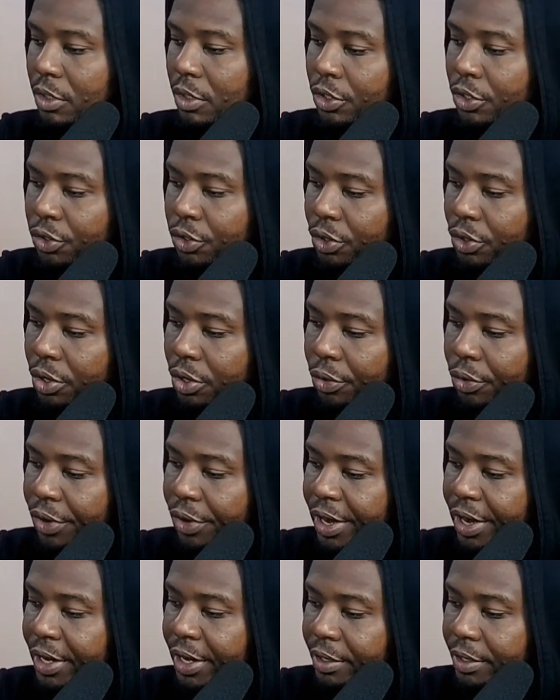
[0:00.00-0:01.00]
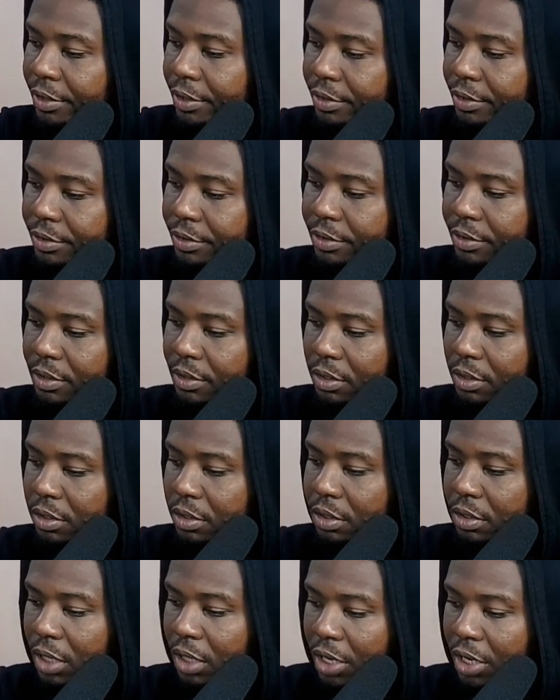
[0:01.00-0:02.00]
Ukraine.
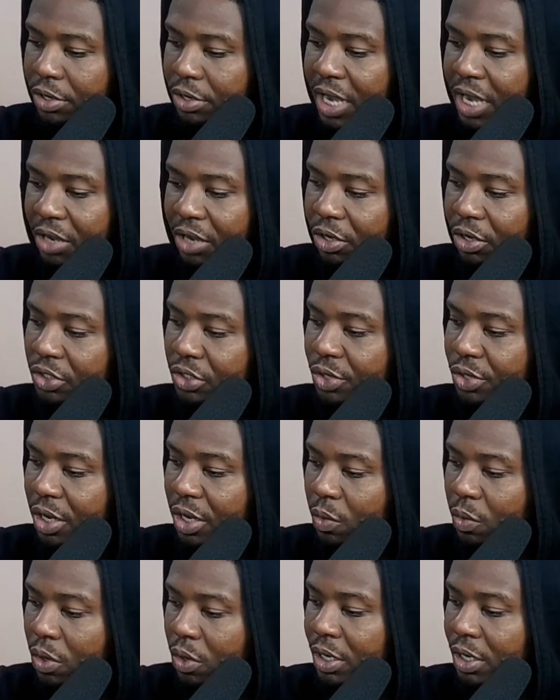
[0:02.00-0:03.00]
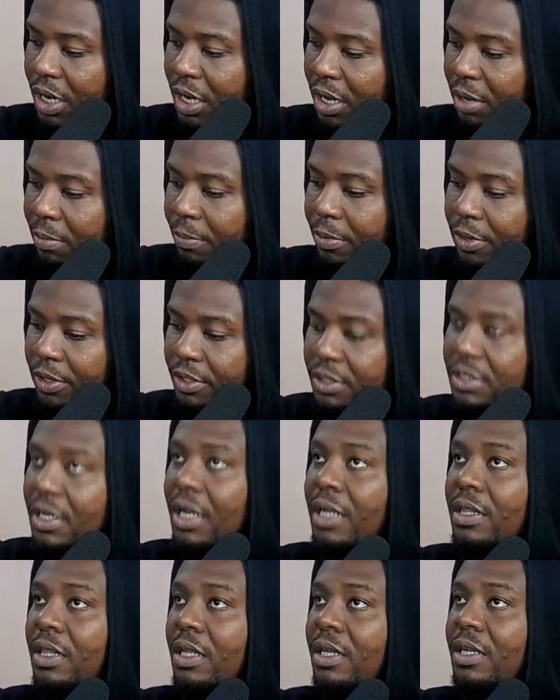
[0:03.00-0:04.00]
I know they are going through a war now, but
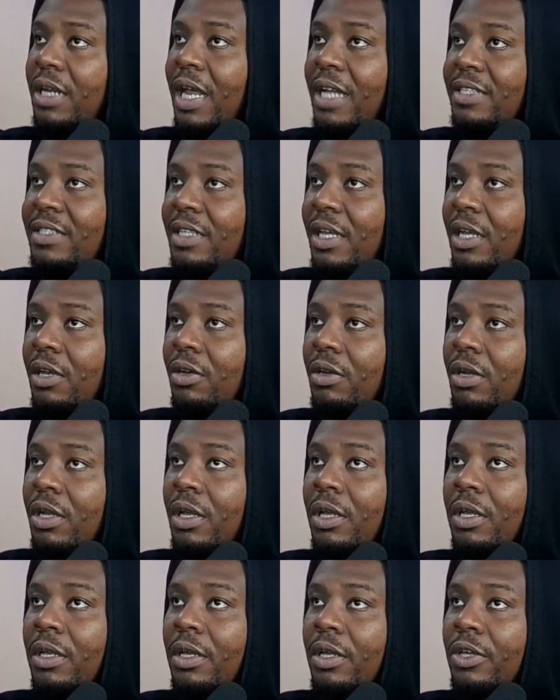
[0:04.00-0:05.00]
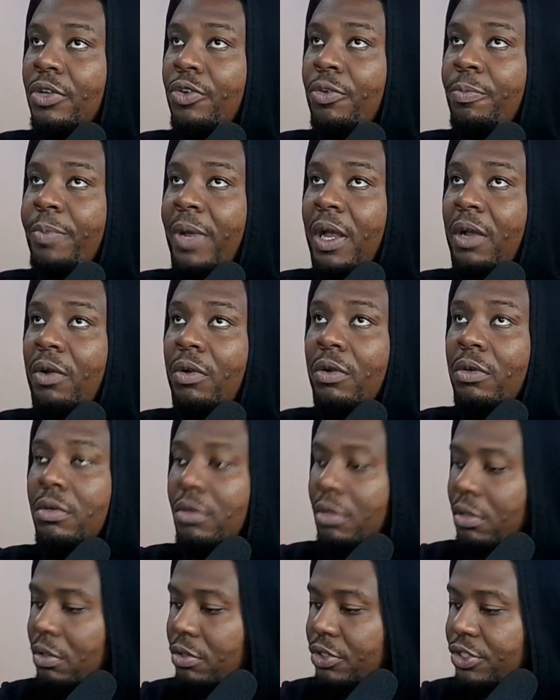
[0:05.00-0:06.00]
I think that's a, a European con
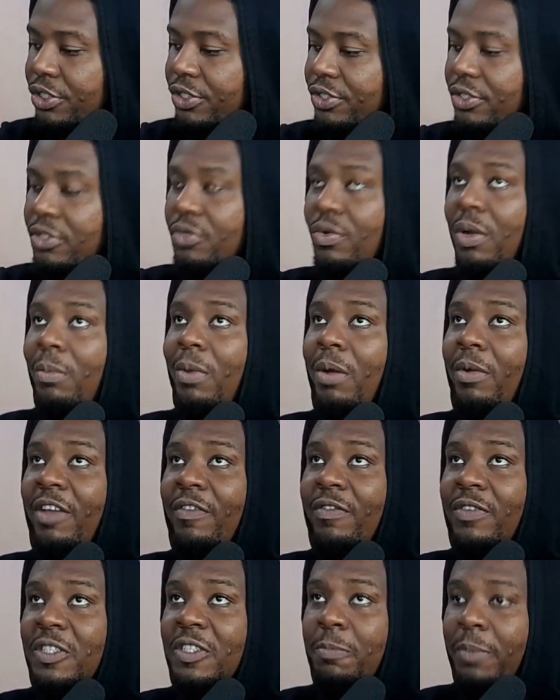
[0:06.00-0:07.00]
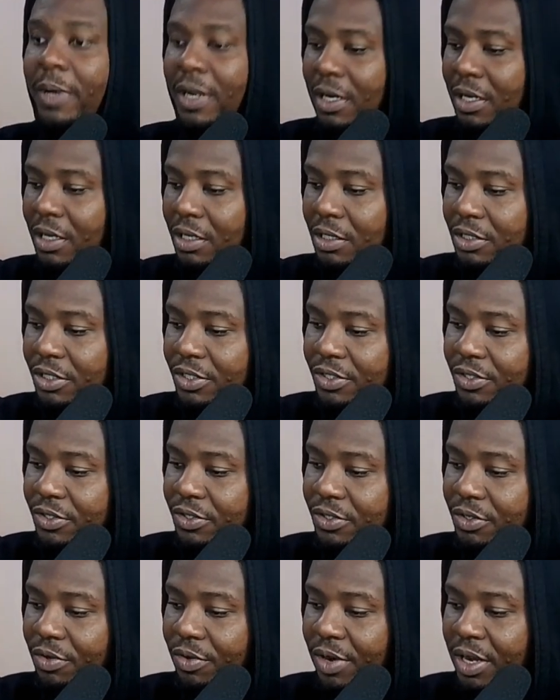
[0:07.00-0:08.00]
oh Jesus, what am I even spelling?
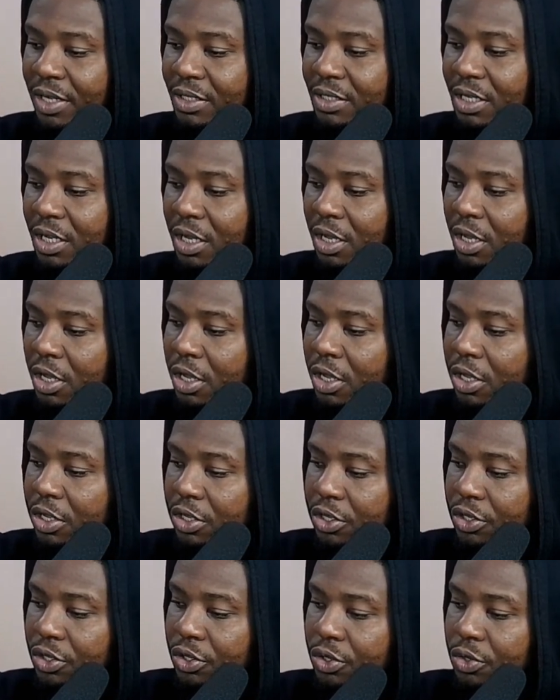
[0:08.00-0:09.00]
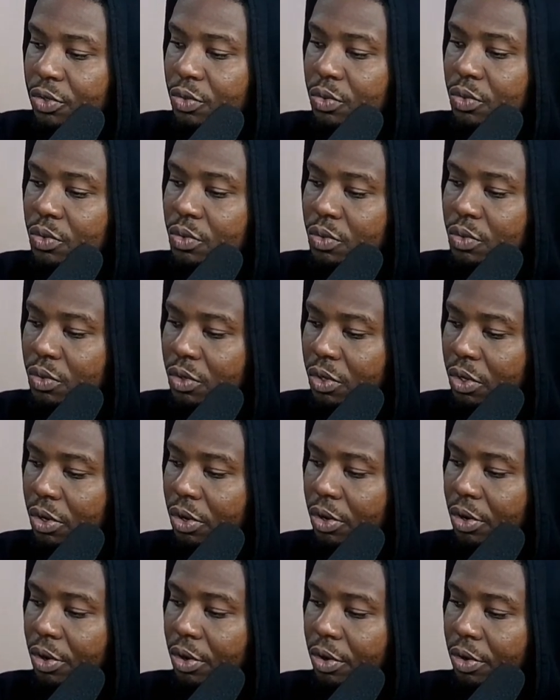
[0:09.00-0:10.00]
Jesus Christ. You
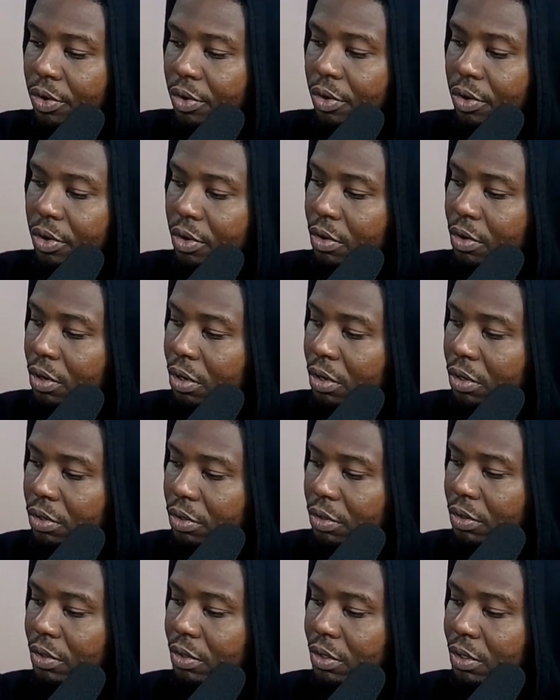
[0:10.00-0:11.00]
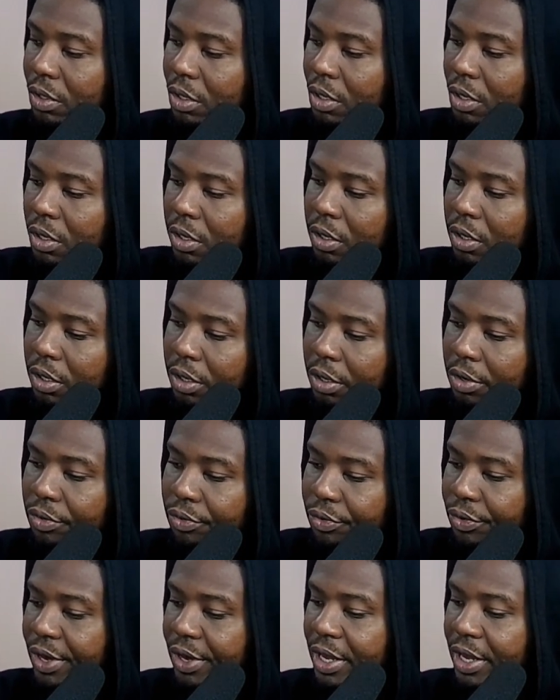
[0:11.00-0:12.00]
oh.
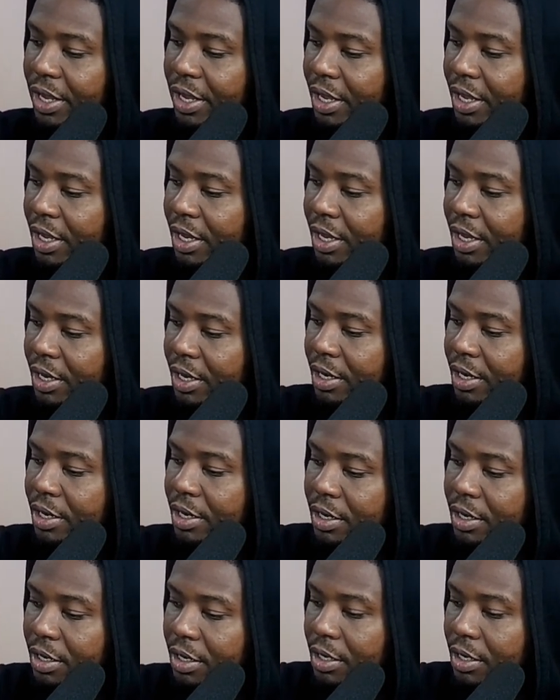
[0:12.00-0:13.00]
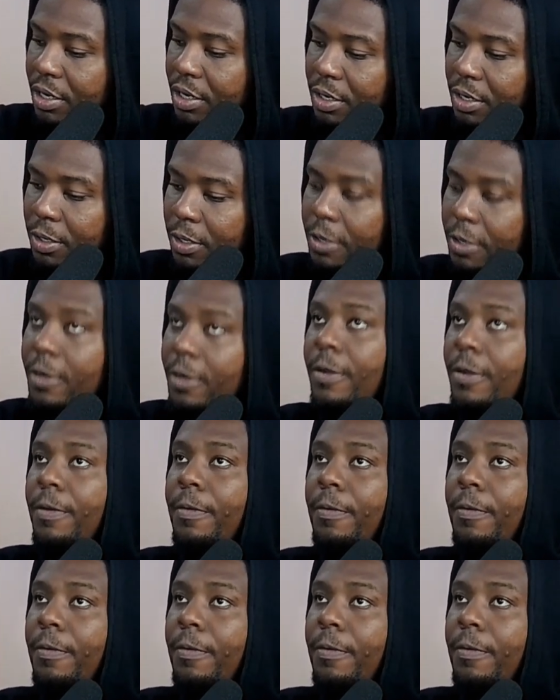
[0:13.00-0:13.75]
Ukraine.